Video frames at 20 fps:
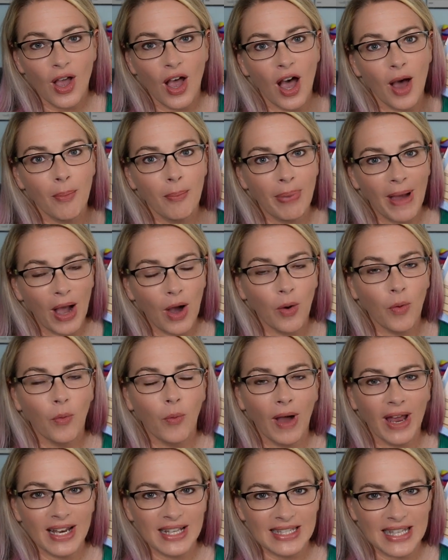about
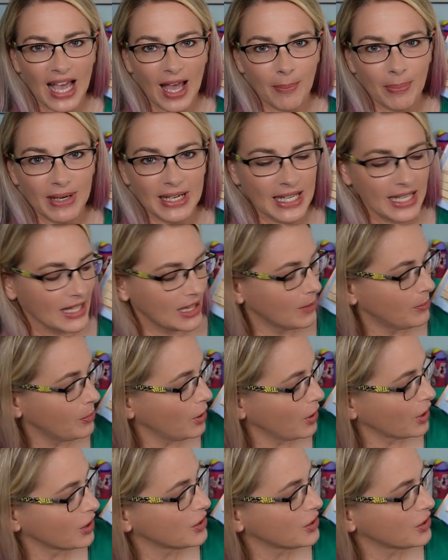what is happening in the book.